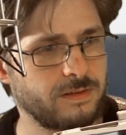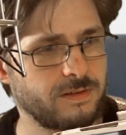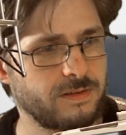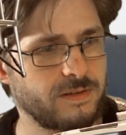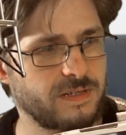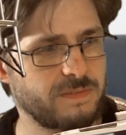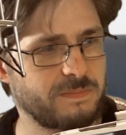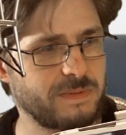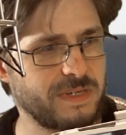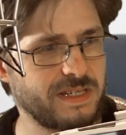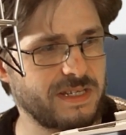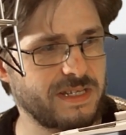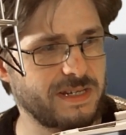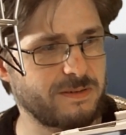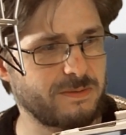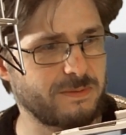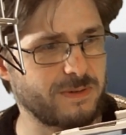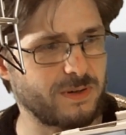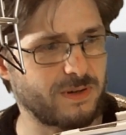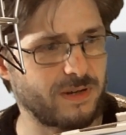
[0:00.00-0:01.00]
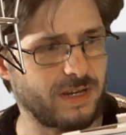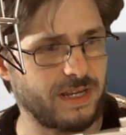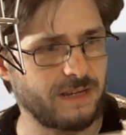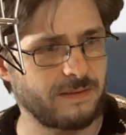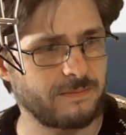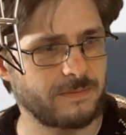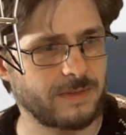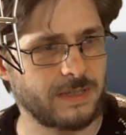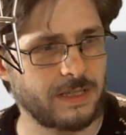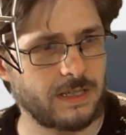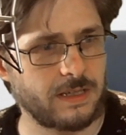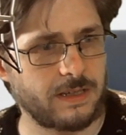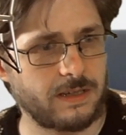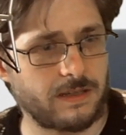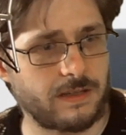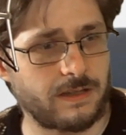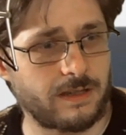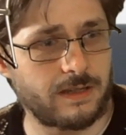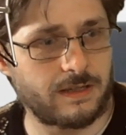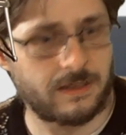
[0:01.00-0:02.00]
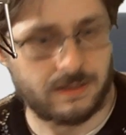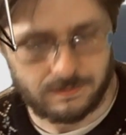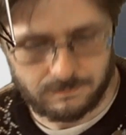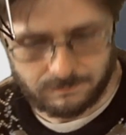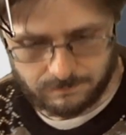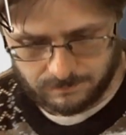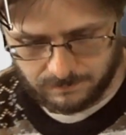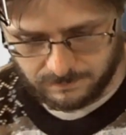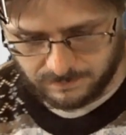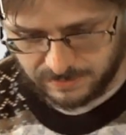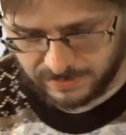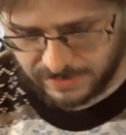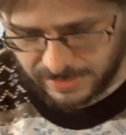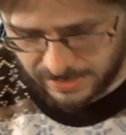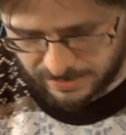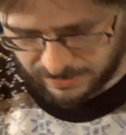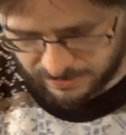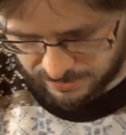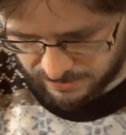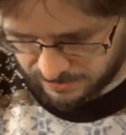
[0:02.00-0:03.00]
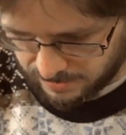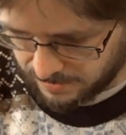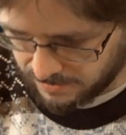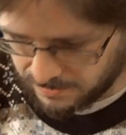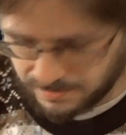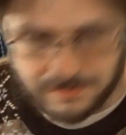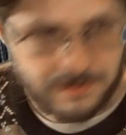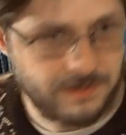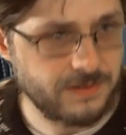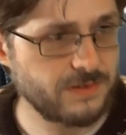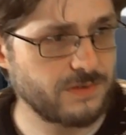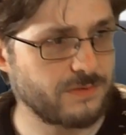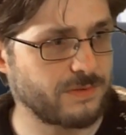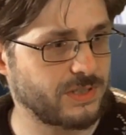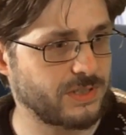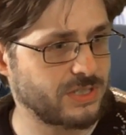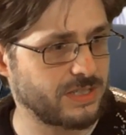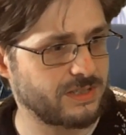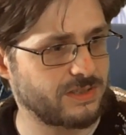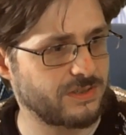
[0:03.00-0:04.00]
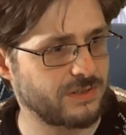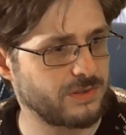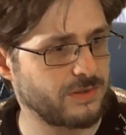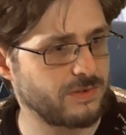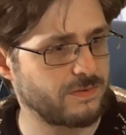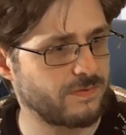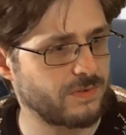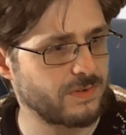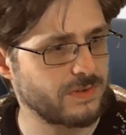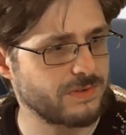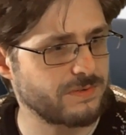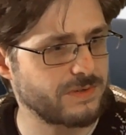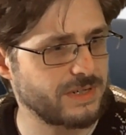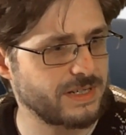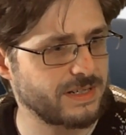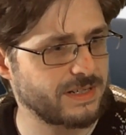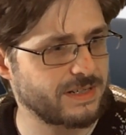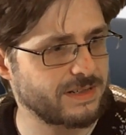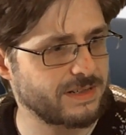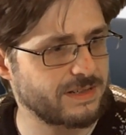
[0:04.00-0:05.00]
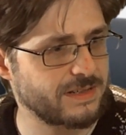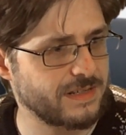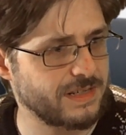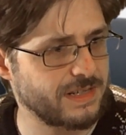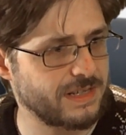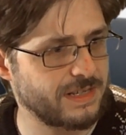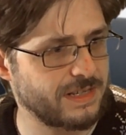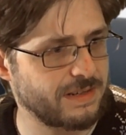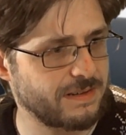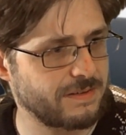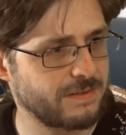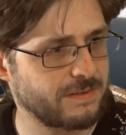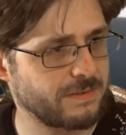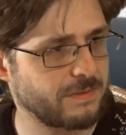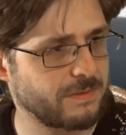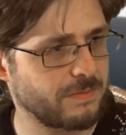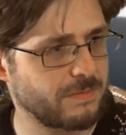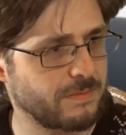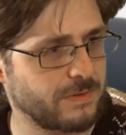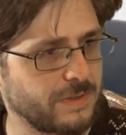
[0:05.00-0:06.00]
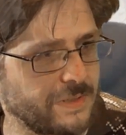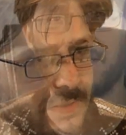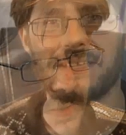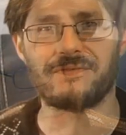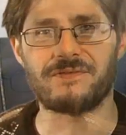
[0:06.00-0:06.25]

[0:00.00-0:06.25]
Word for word: So the speed seems to be okay. Let's switch it to full screen and see what it